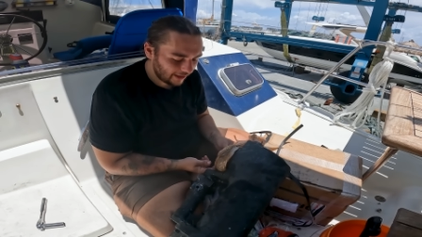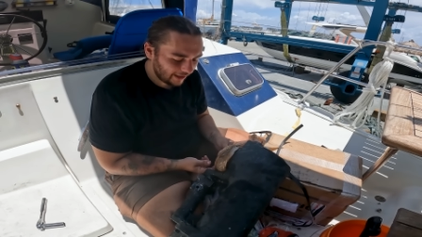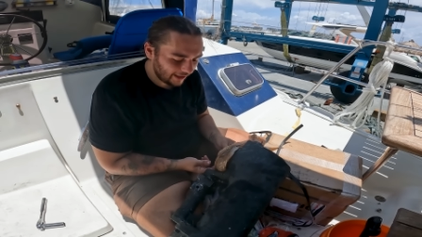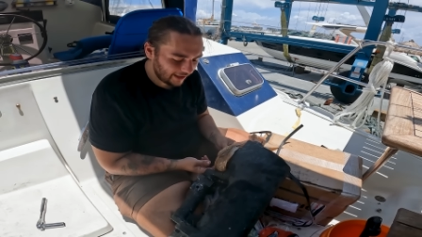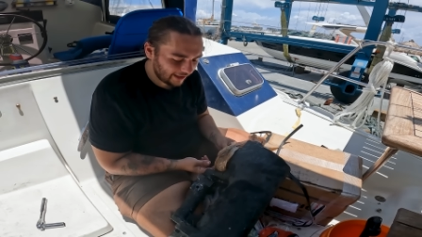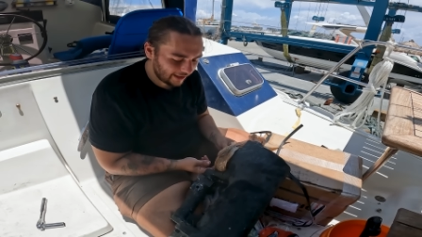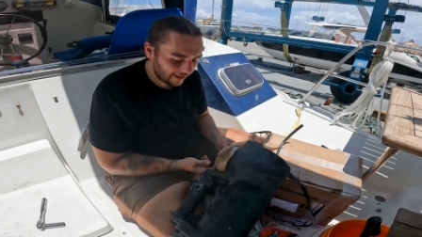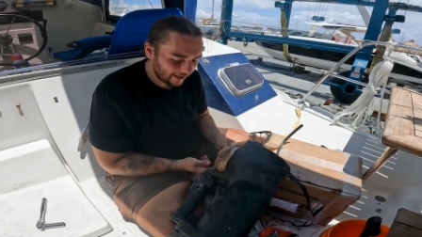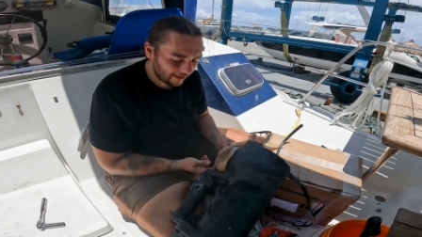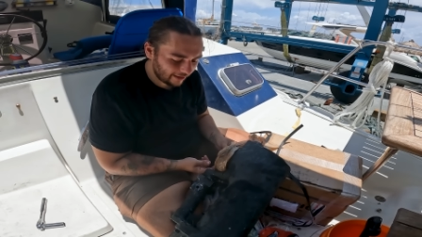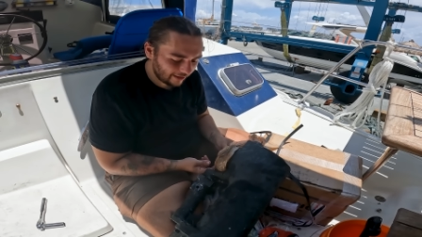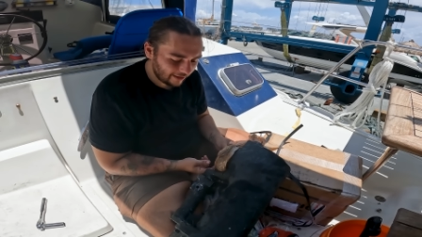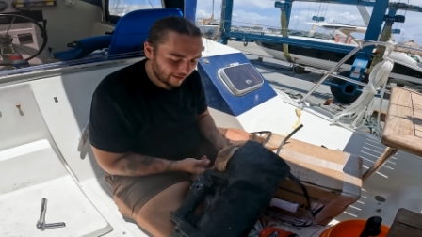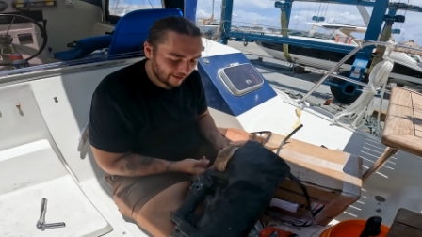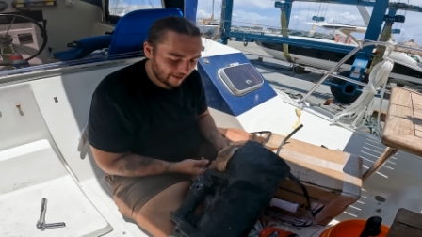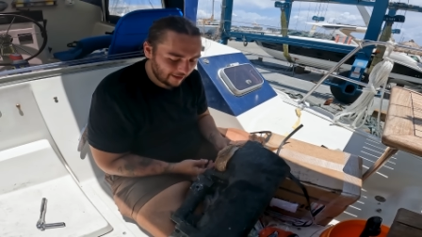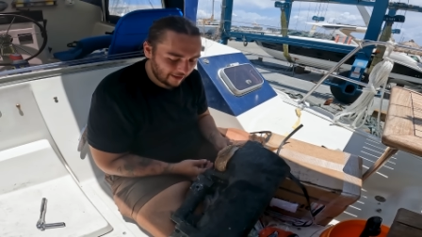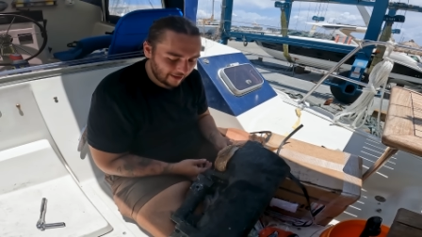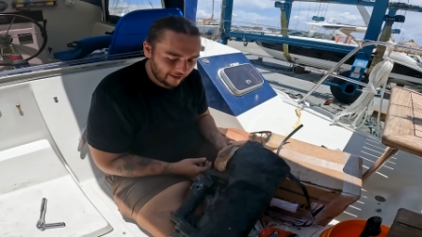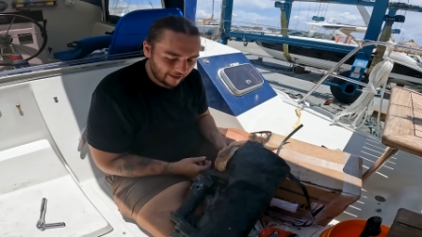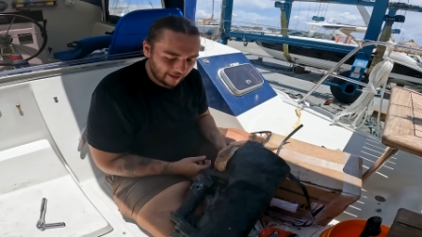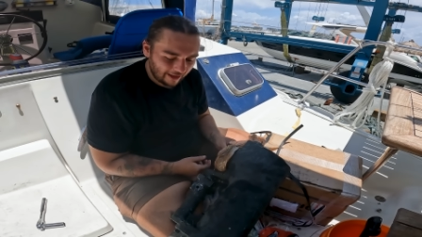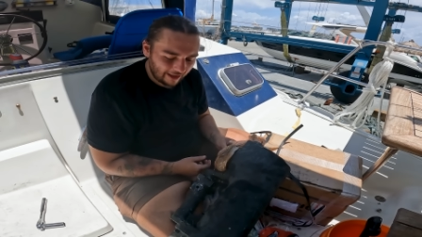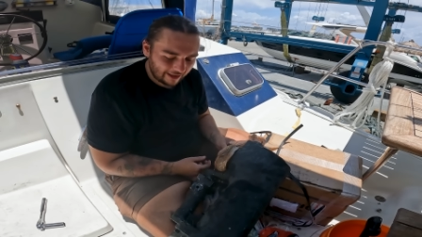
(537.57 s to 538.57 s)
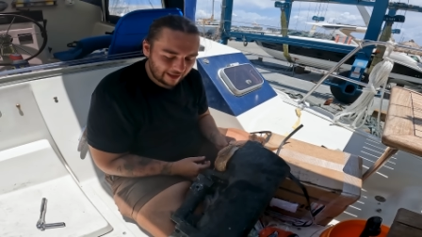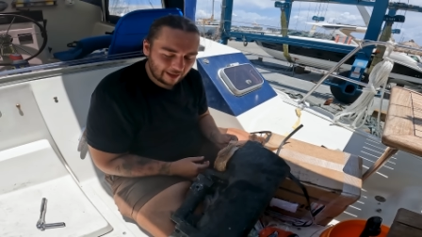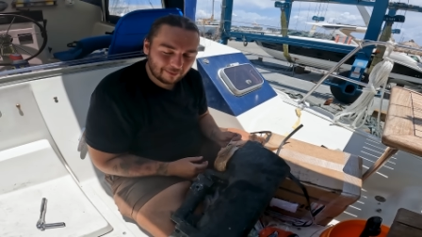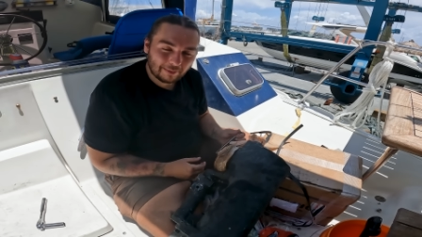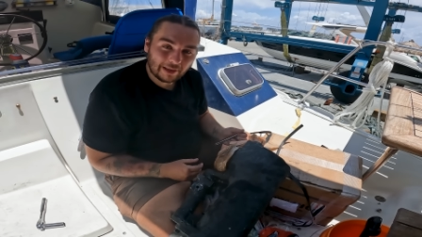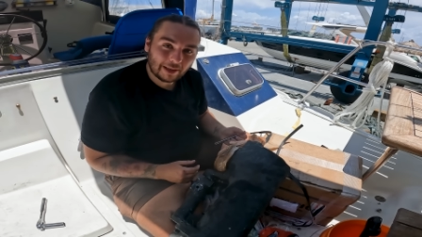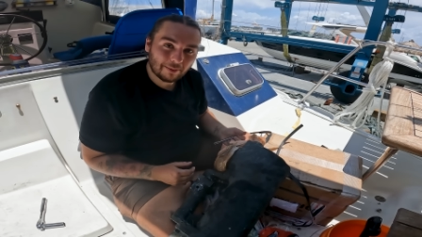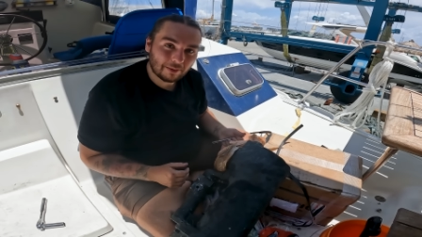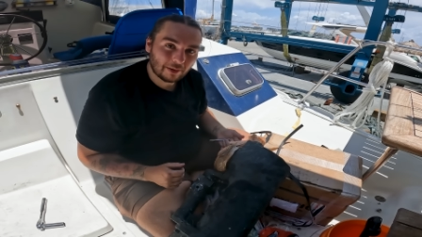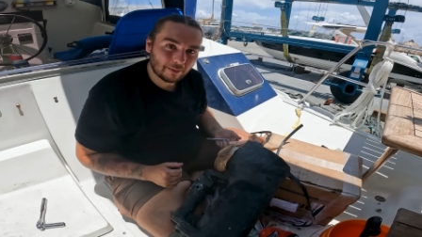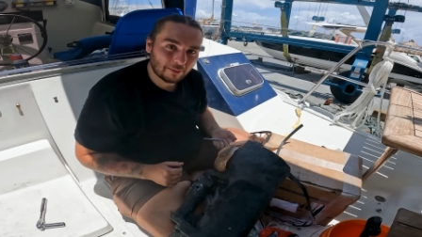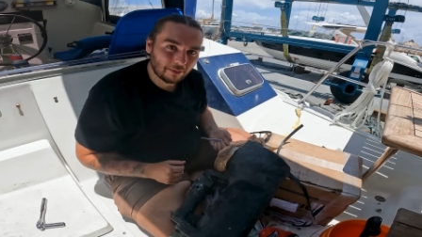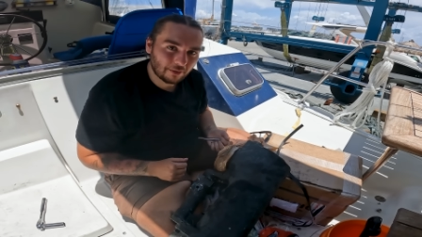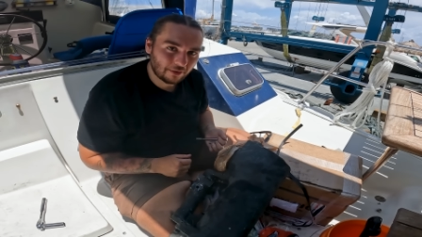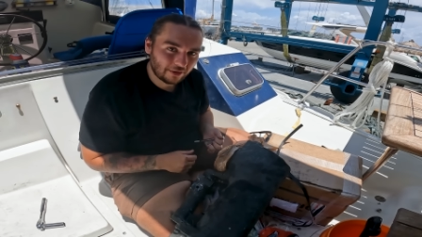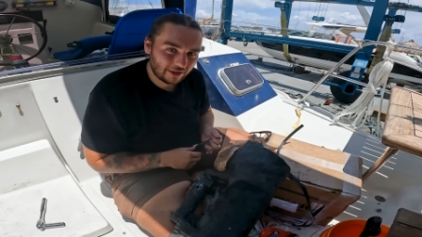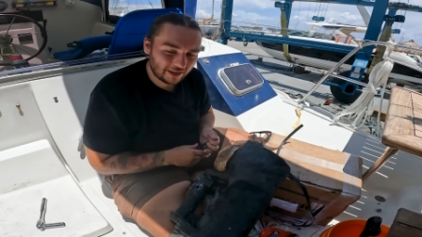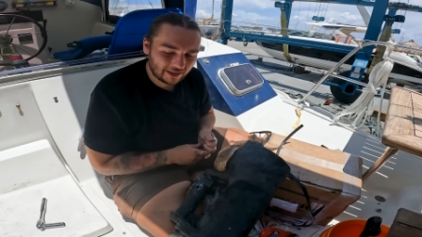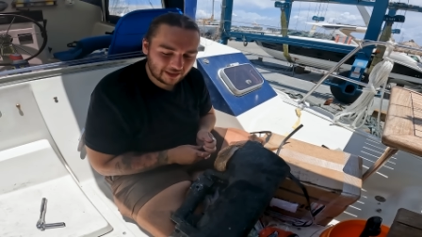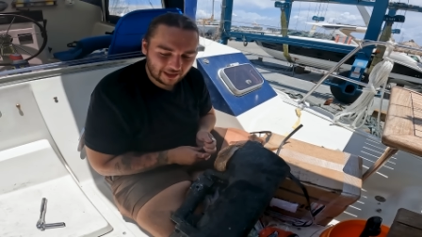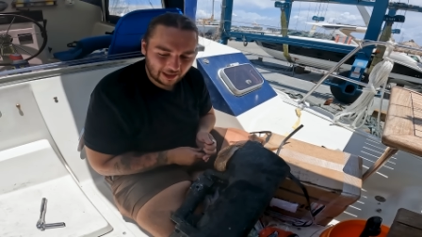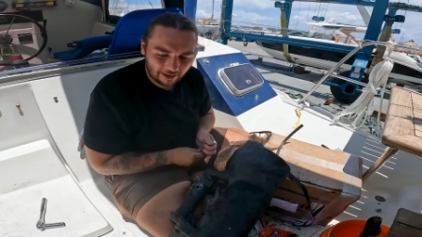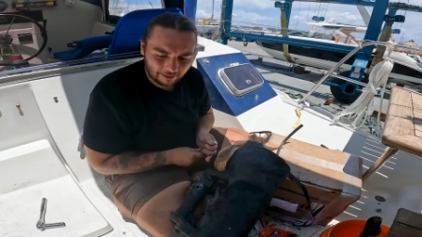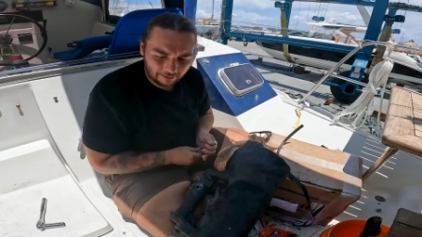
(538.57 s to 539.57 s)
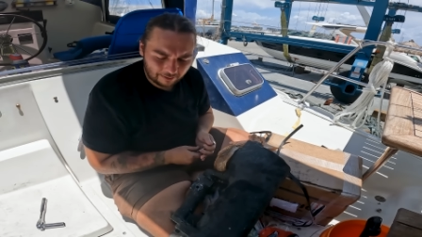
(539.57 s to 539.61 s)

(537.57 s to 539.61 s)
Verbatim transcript: in and then be able to pull this